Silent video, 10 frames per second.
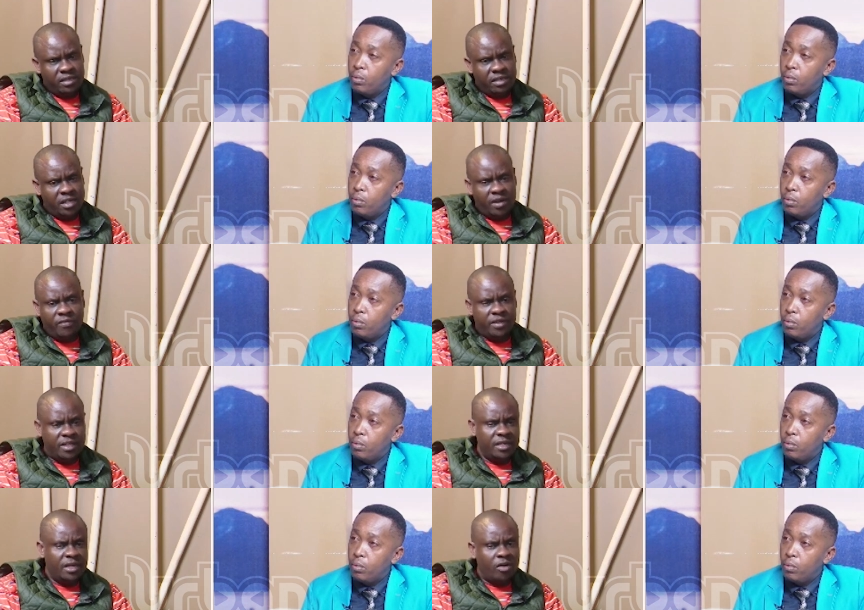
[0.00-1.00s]
Speaker 1: they have
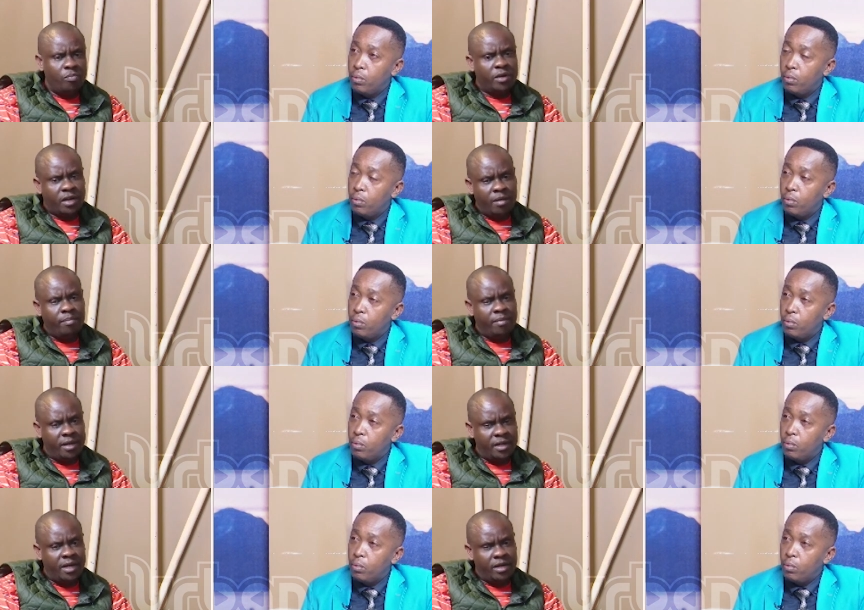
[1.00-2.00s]
indeed now become
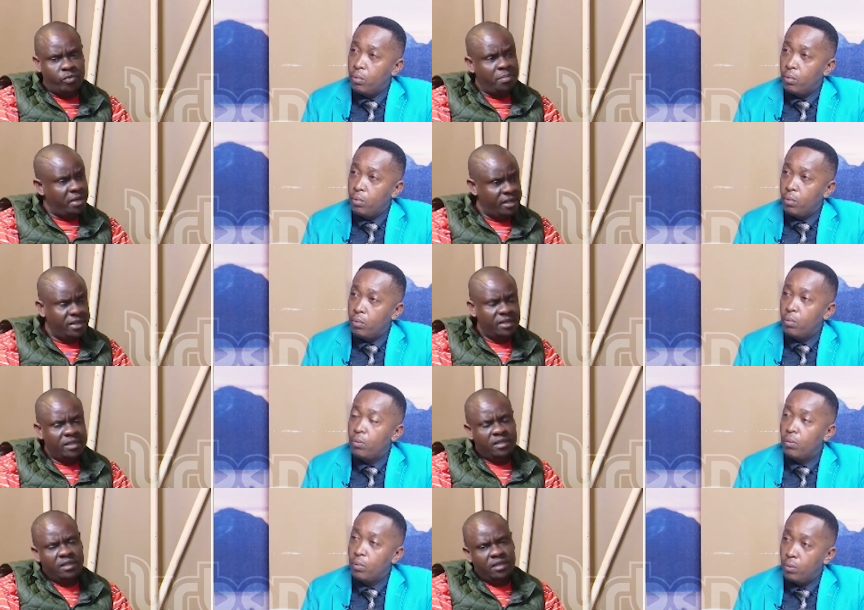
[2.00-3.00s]
men and women.
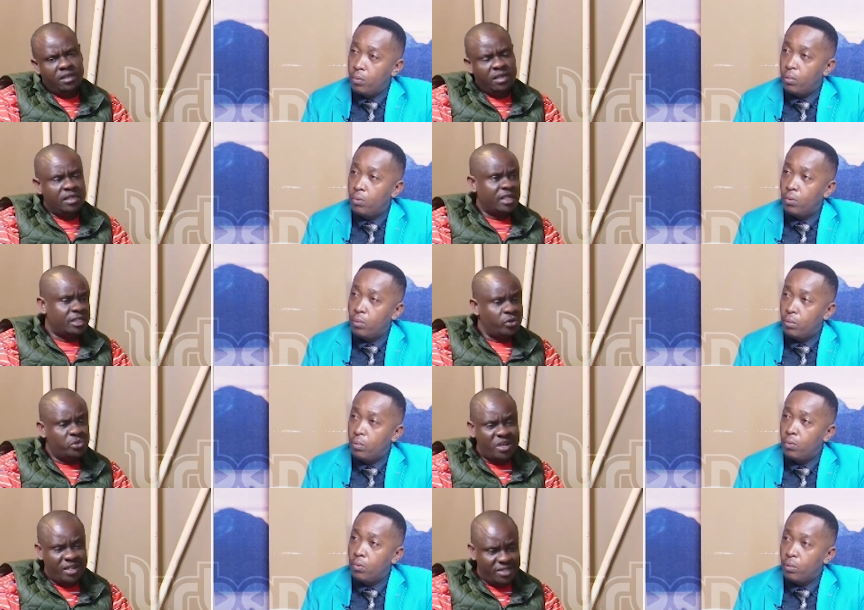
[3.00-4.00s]
These are South
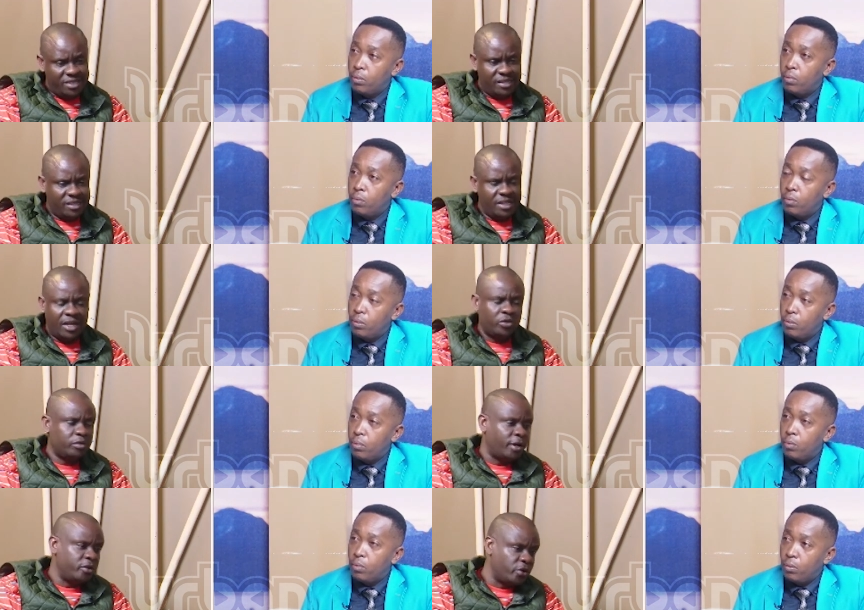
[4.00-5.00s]
Sudanese. They are not
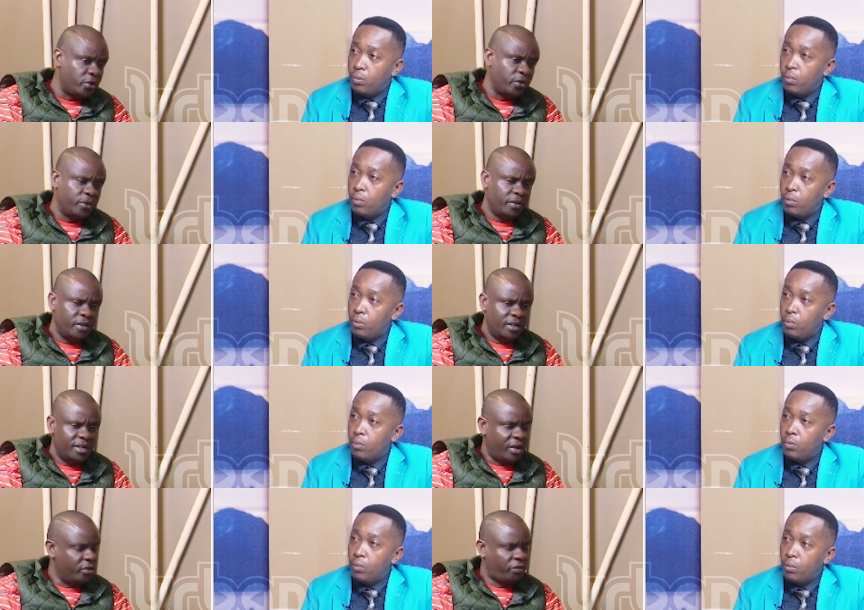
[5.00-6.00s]
Bunyoro.
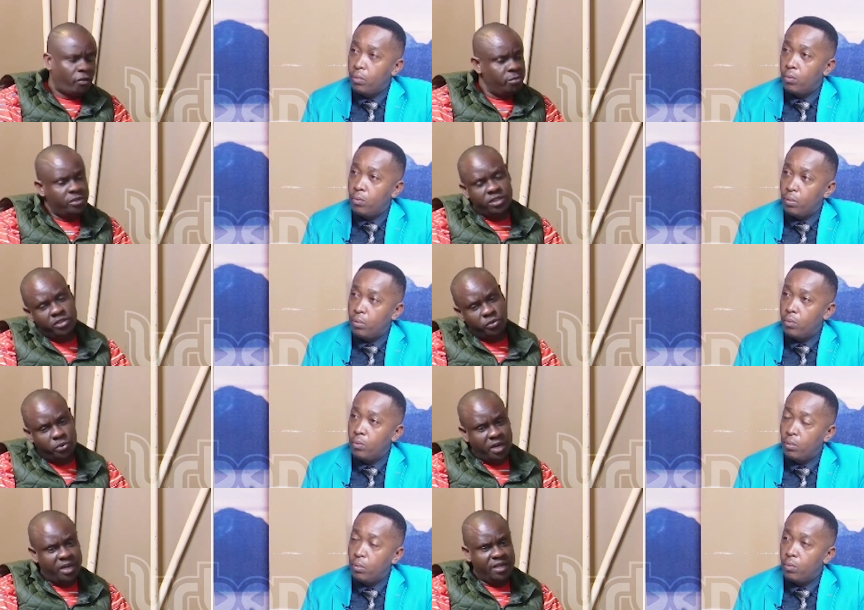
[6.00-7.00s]
They are not from
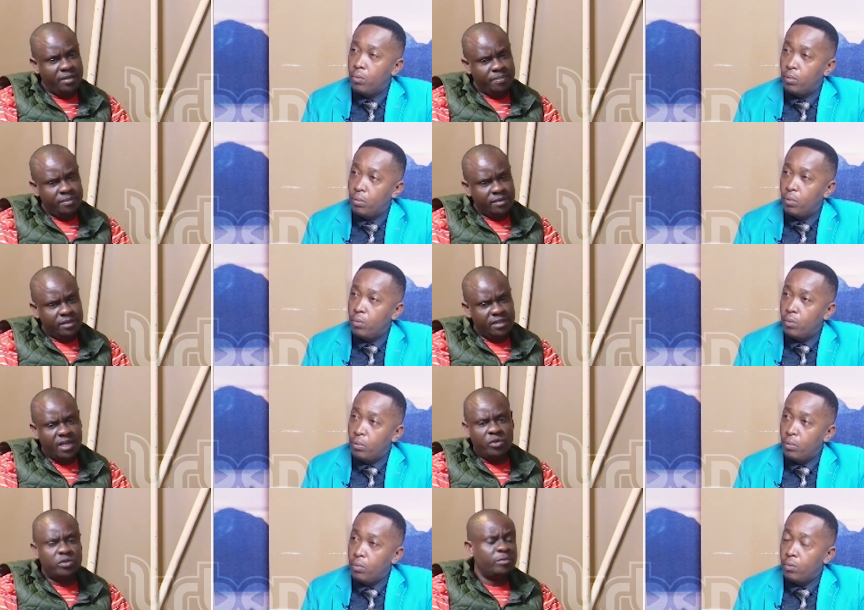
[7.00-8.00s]
Chijura. They
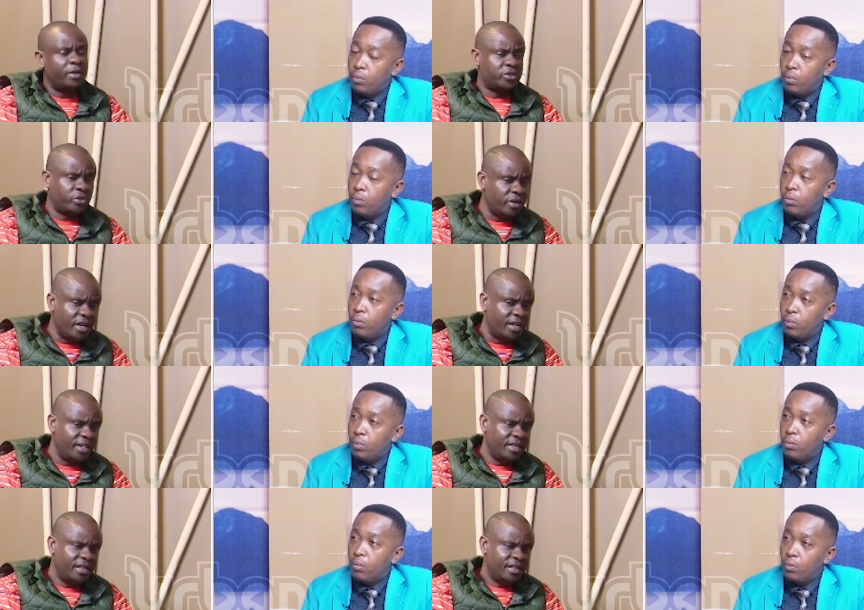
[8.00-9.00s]
are not Wasoga.
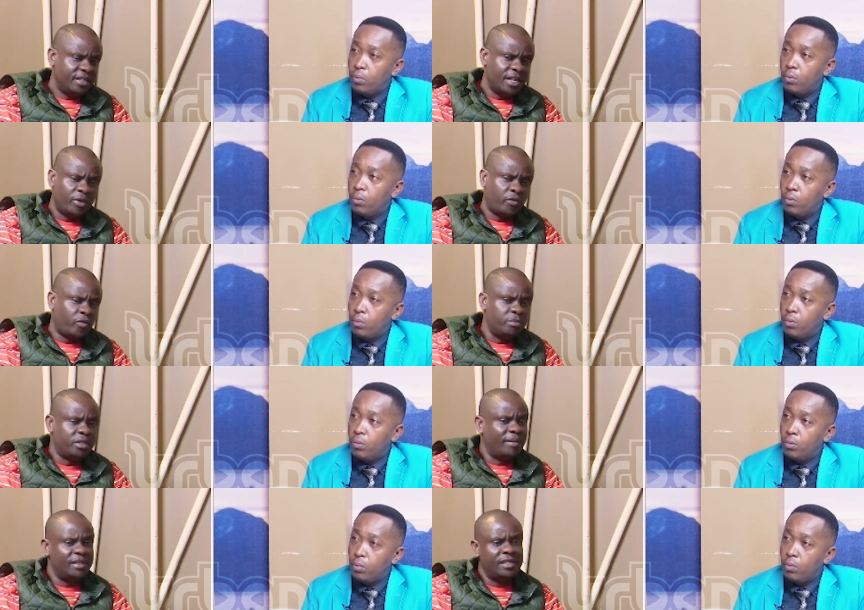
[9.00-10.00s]
They are not from
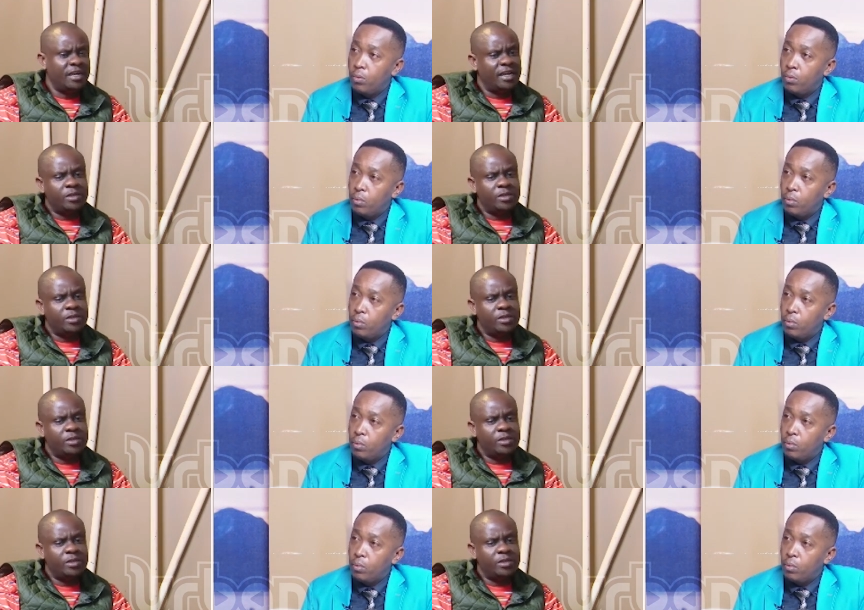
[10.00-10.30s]
Chabazinga's